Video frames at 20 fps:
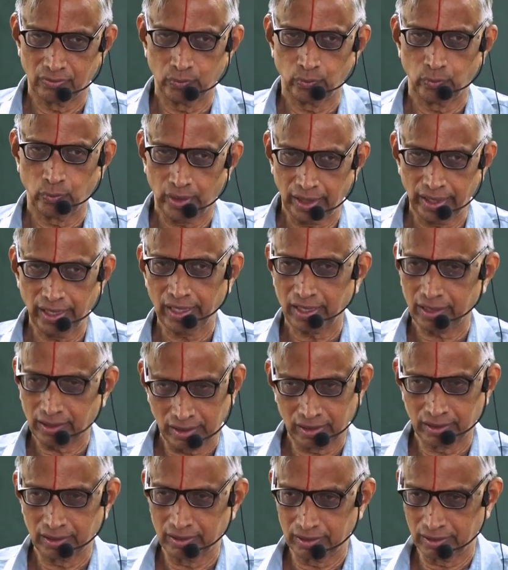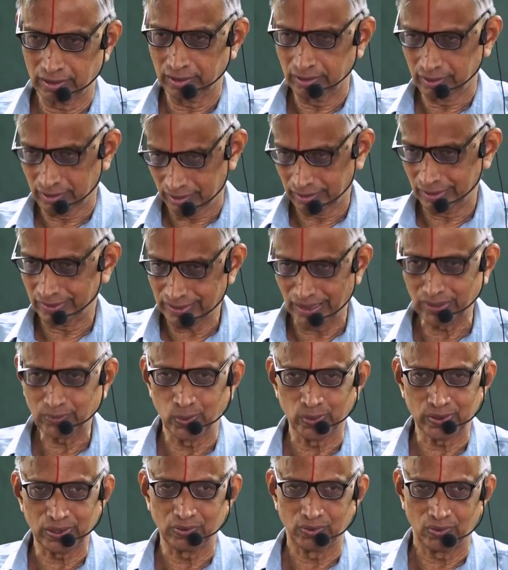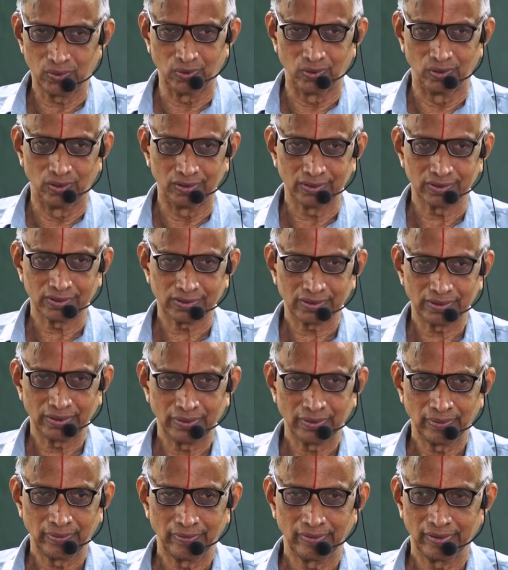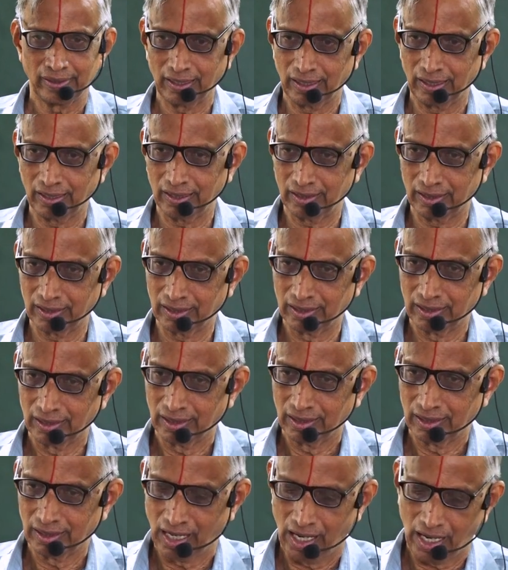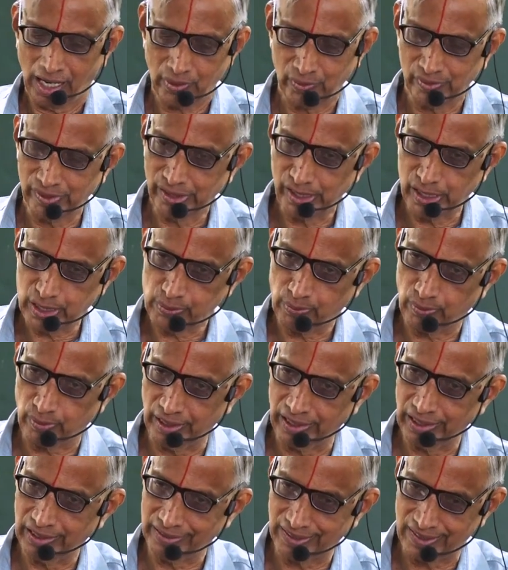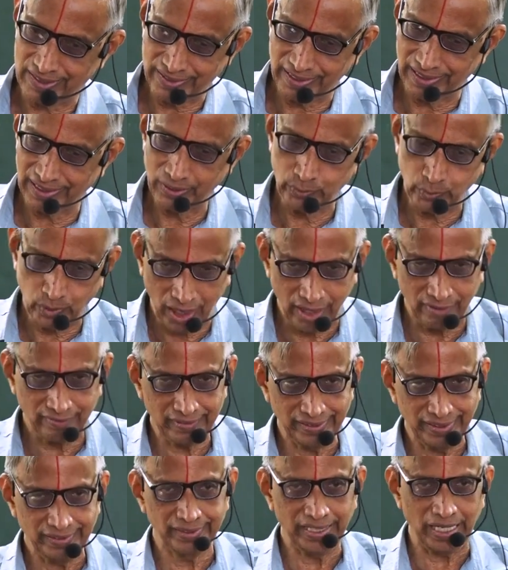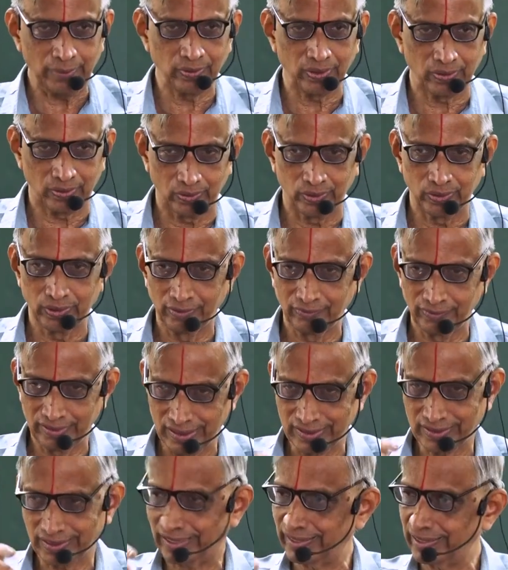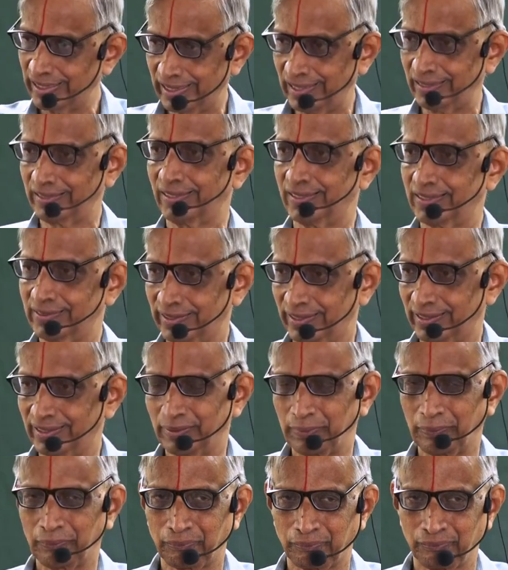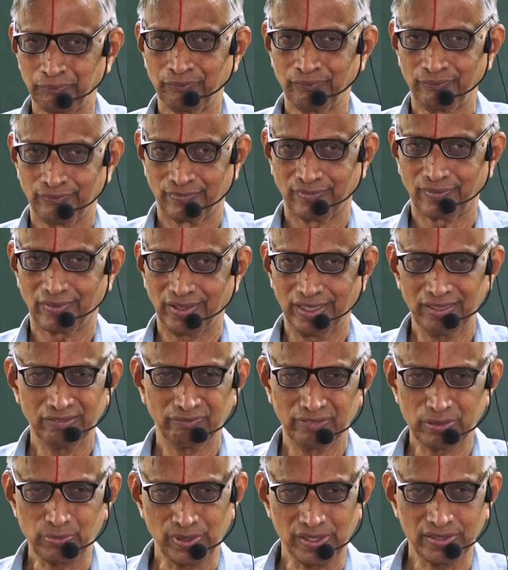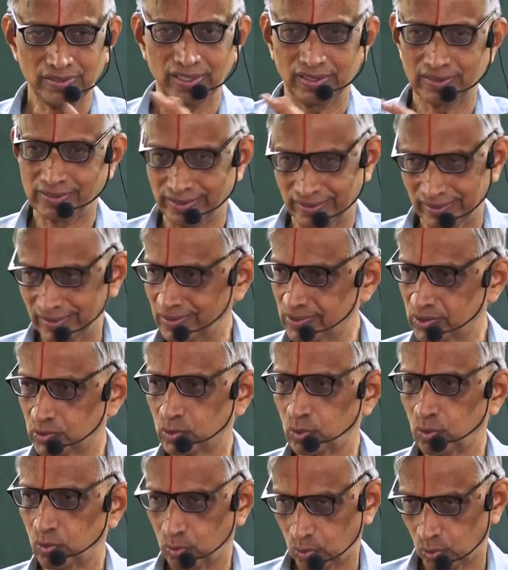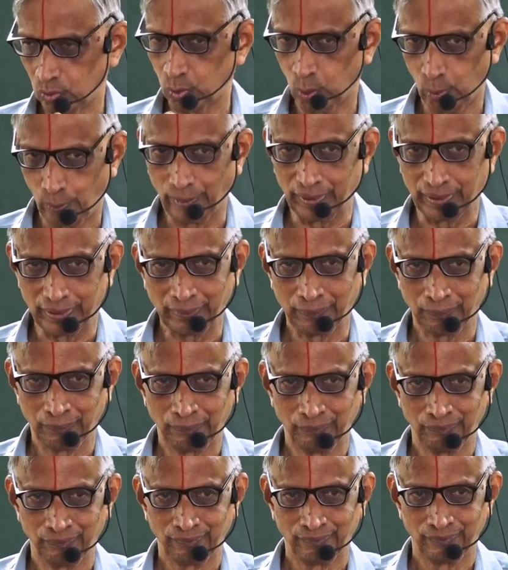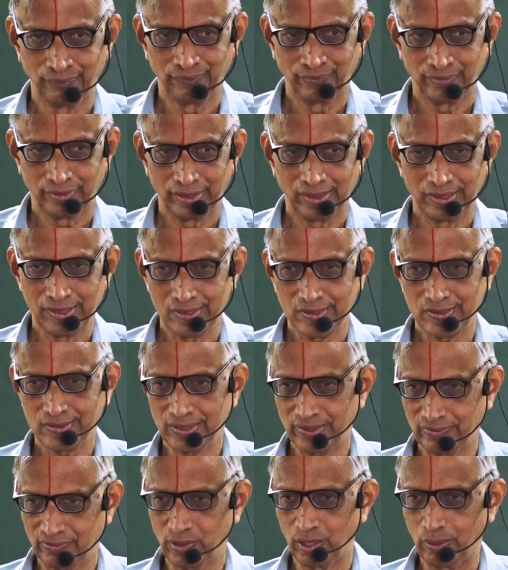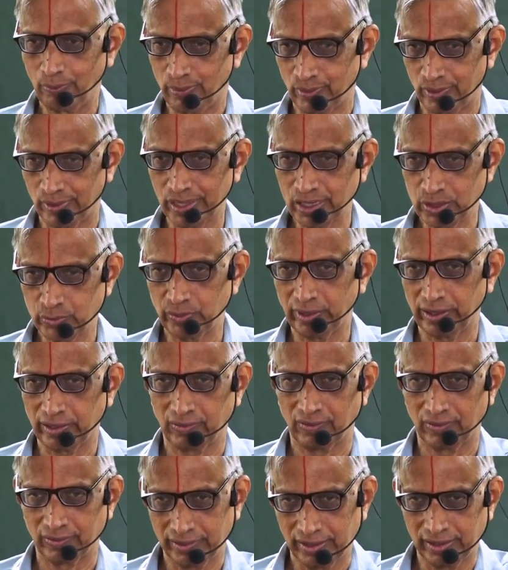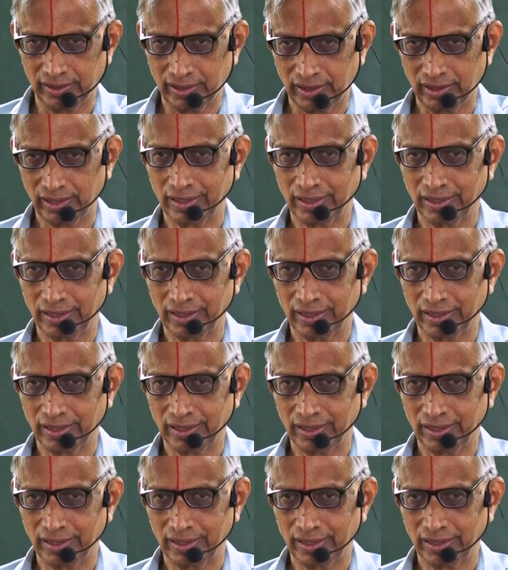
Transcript: where this conclusion holds, around each point in that set you have a neighborhood which is contained in that set, right? Which means that set is open. Set of all points where all the